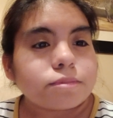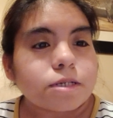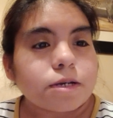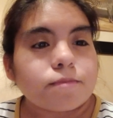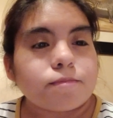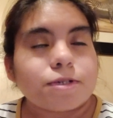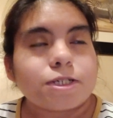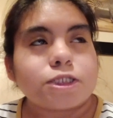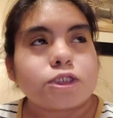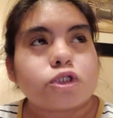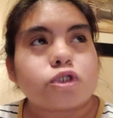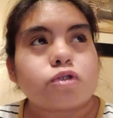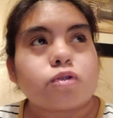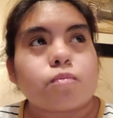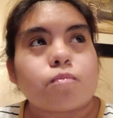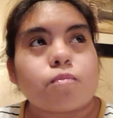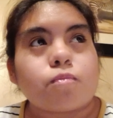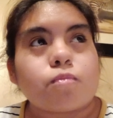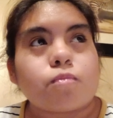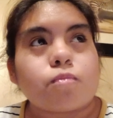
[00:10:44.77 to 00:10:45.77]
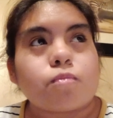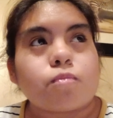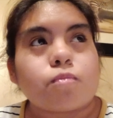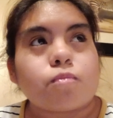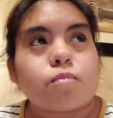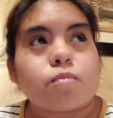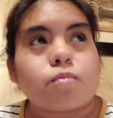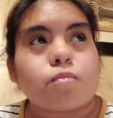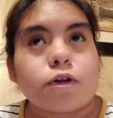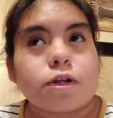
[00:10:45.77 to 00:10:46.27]
i mean tomorrow
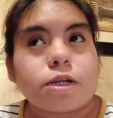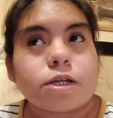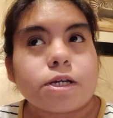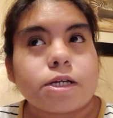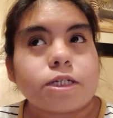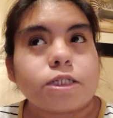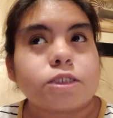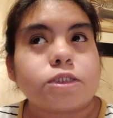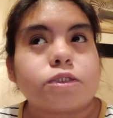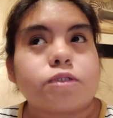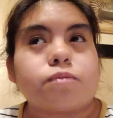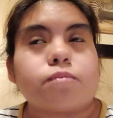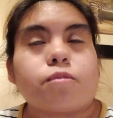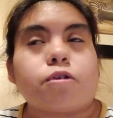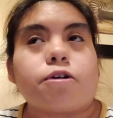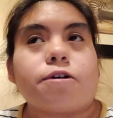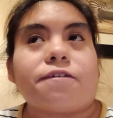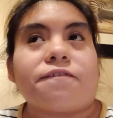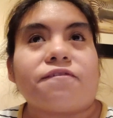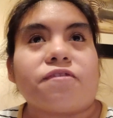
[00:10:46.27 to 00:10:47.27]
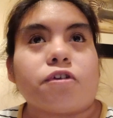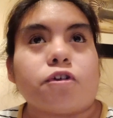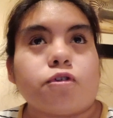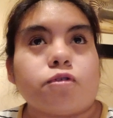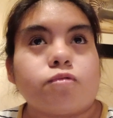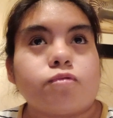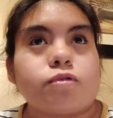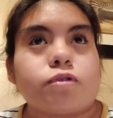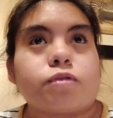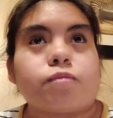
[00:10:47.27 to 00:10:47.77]
morning tomorrow
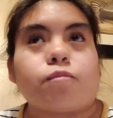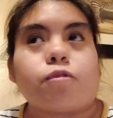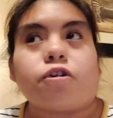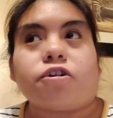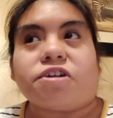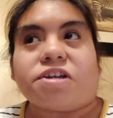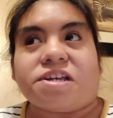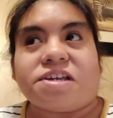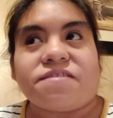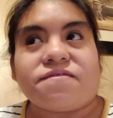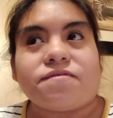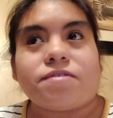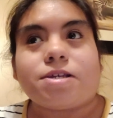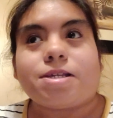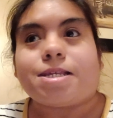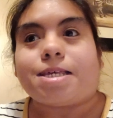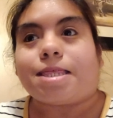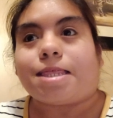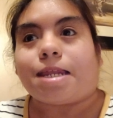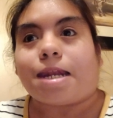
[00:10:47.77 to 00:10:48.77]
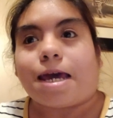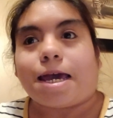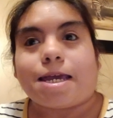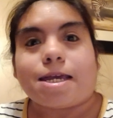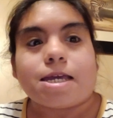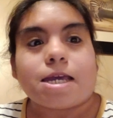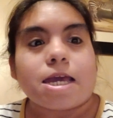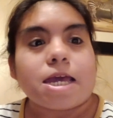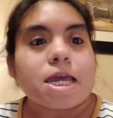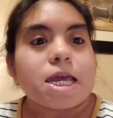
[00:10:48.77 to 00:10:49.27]
afternoon tomorrow evening and the
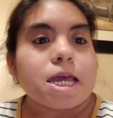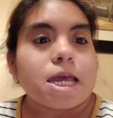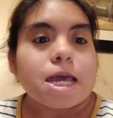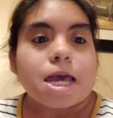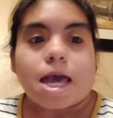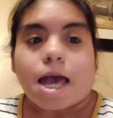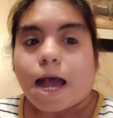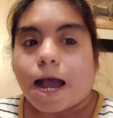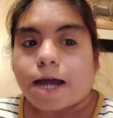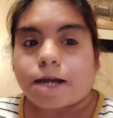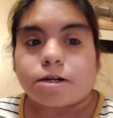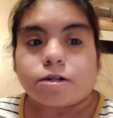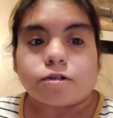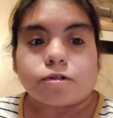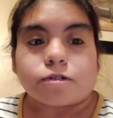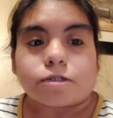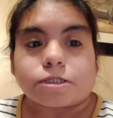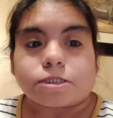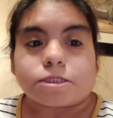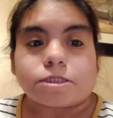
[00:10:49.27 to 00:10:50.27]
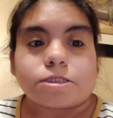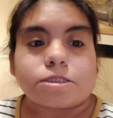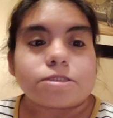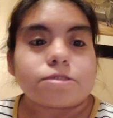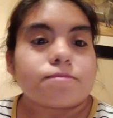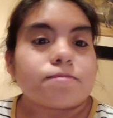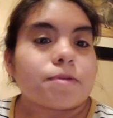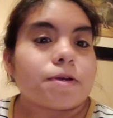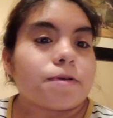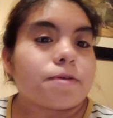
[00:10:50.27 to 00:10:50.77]
night i don't know because
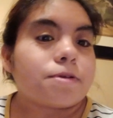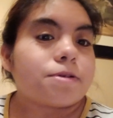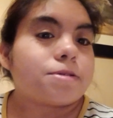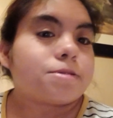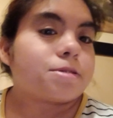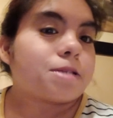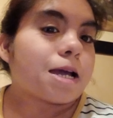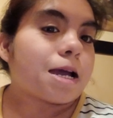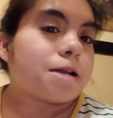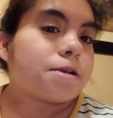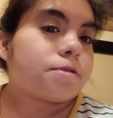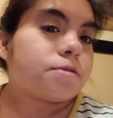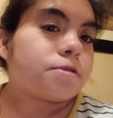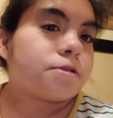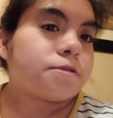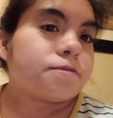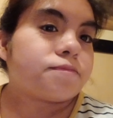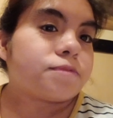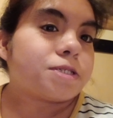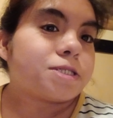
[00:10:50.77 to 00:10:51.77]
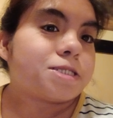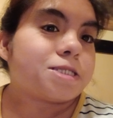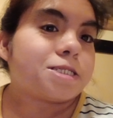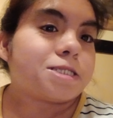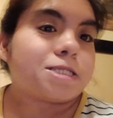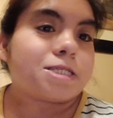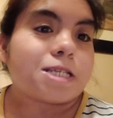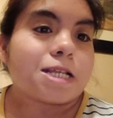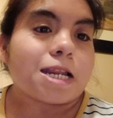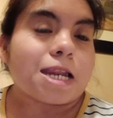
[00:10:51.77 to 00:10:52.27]
may i don't know if this
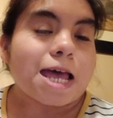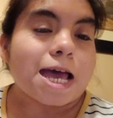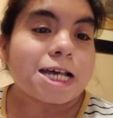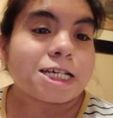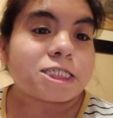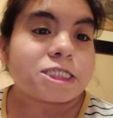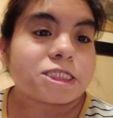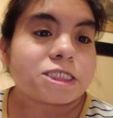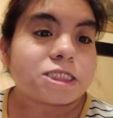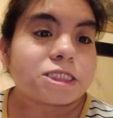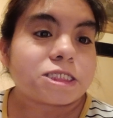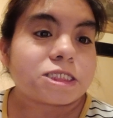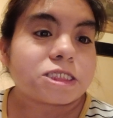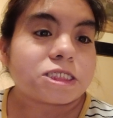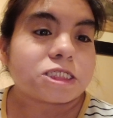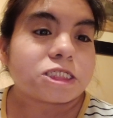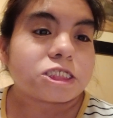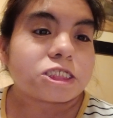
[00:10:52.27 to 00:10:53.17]
is the last